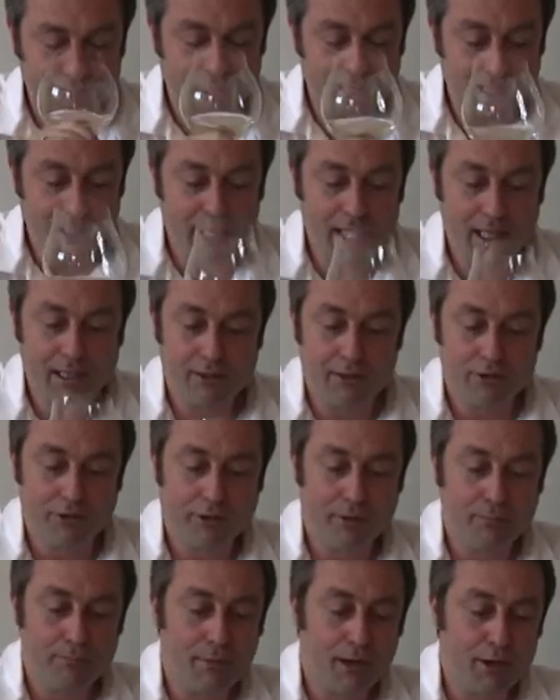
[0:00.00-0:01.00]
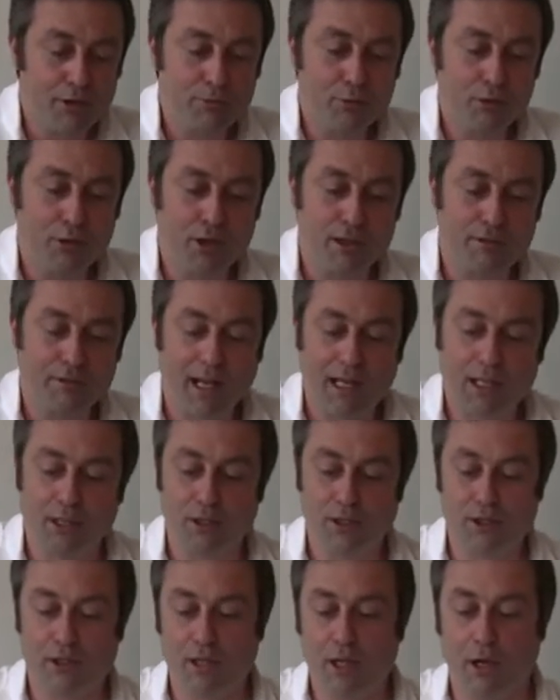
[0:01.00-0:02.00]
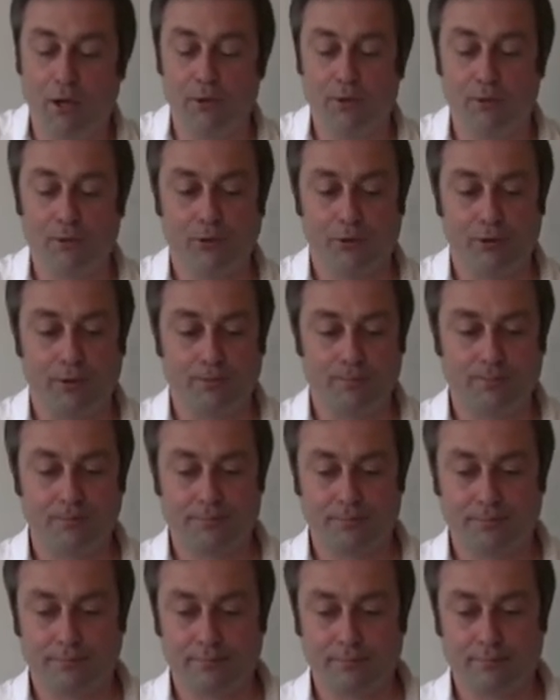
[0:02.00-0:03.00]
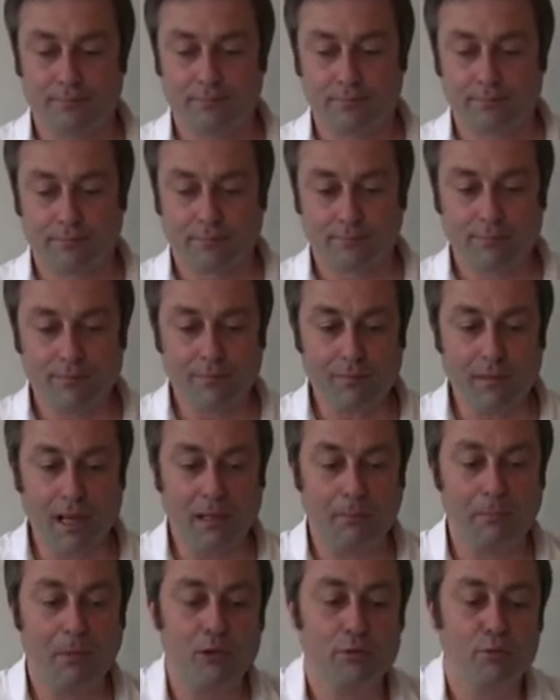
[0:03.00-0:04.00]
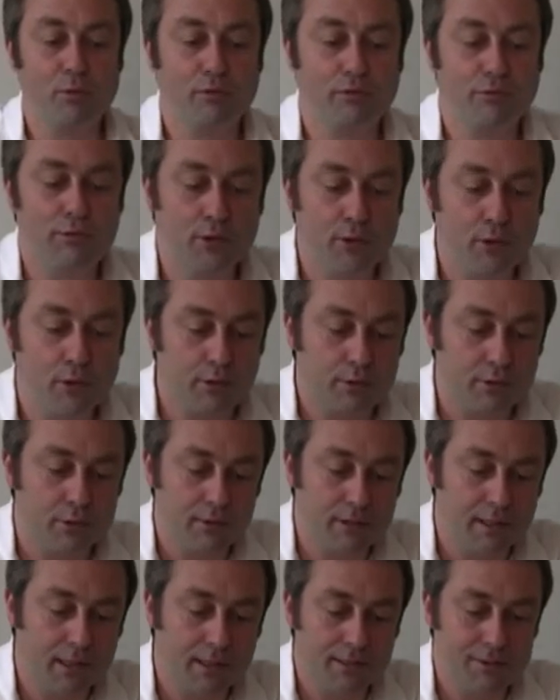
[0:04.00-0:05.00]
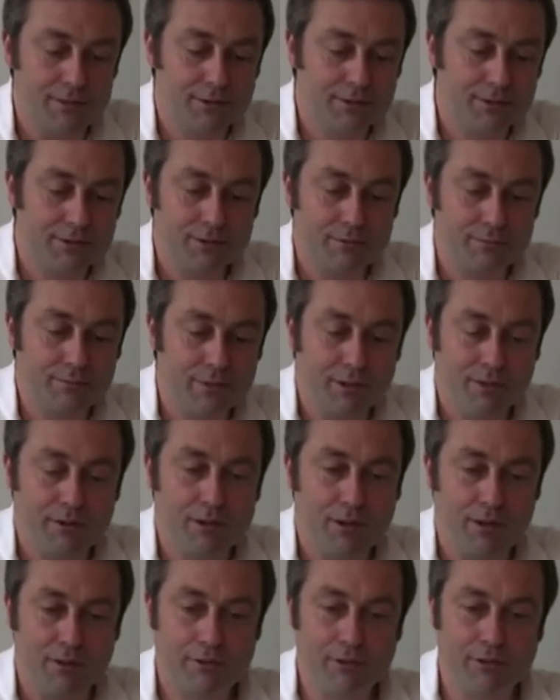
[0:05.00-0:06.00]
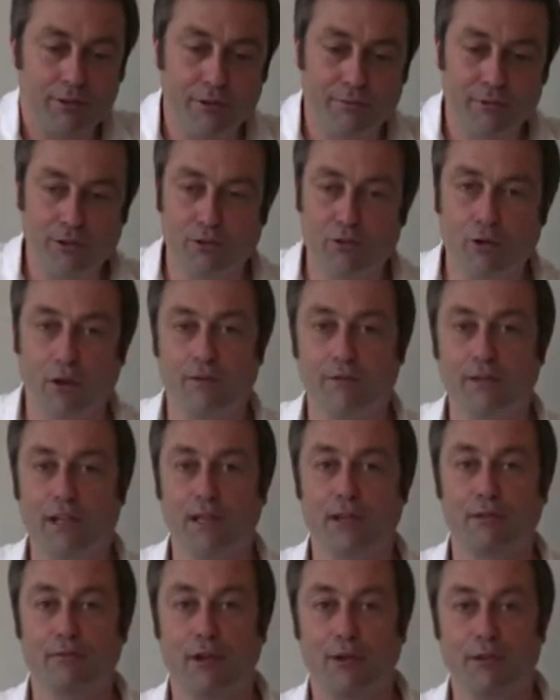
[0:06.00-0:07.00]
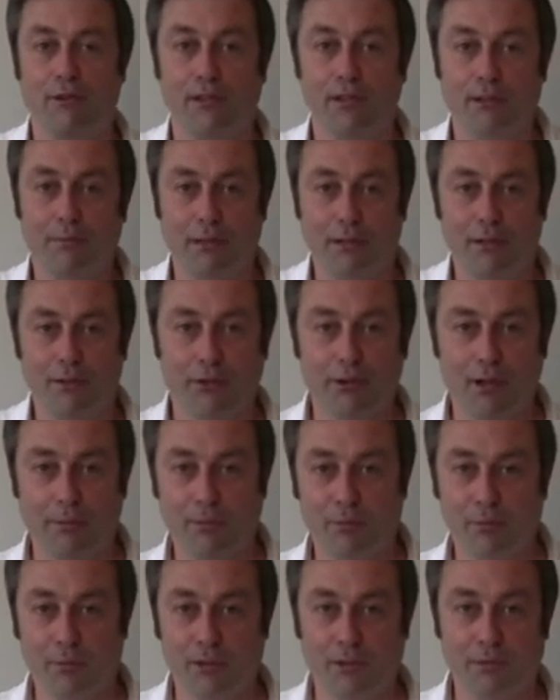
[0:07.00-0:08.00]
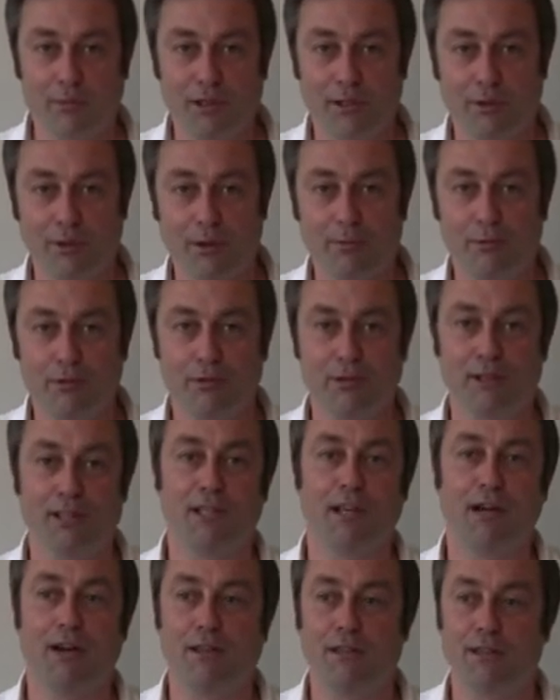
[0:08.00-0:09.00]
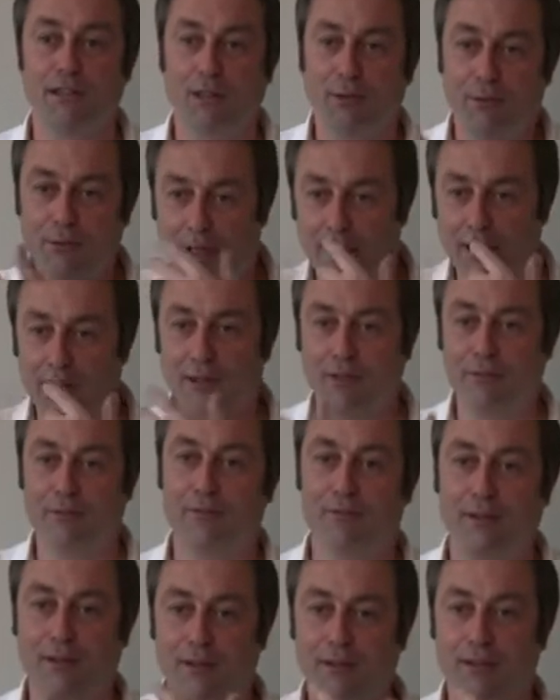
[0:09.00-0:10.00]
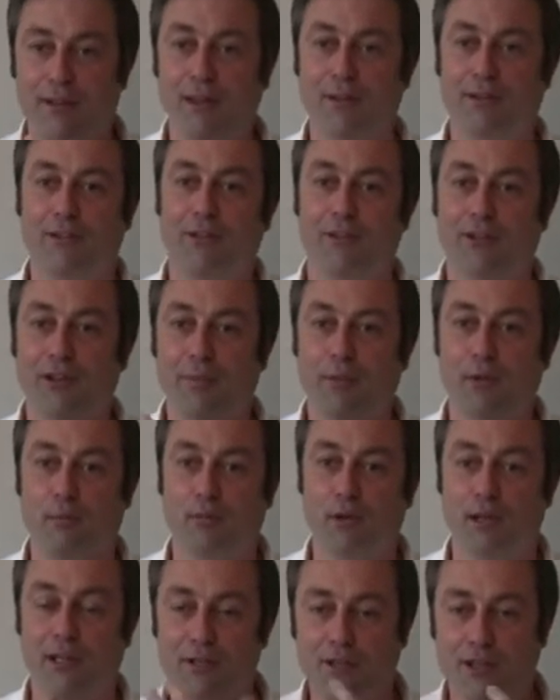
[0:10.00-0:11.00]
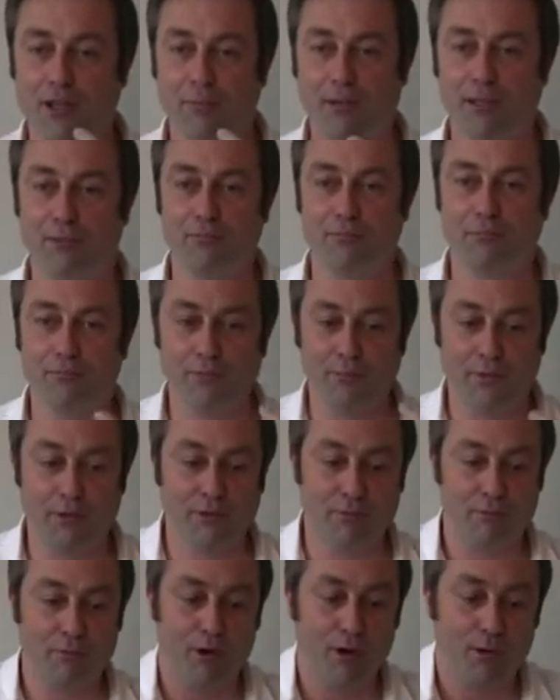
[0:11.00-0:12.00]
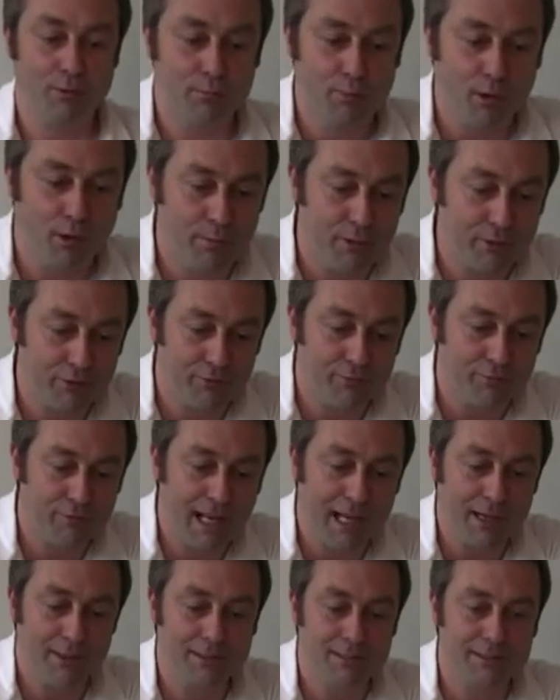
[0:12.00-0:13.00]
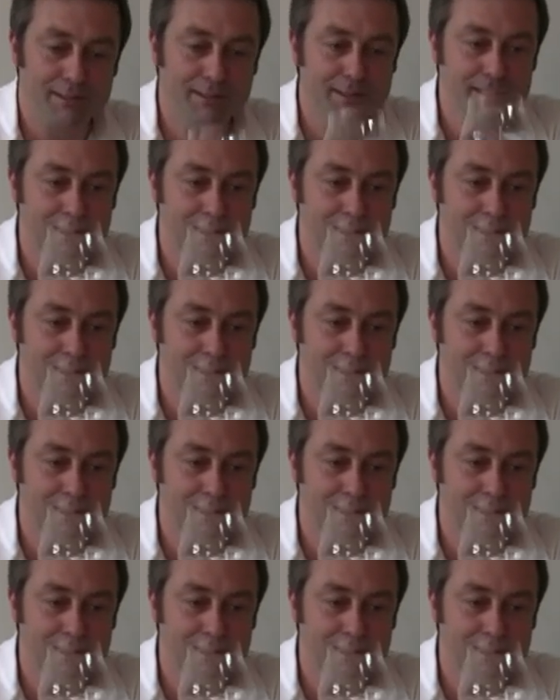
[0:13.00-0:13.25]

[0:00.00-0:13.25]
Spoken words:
Here is a much more kind of elegant nose, much more floral nose, with kind of as if you're driving down the road in the middle of summer with the window open on your car, and you get all that kind of like that summer breeze come in with wild poppies and flowers.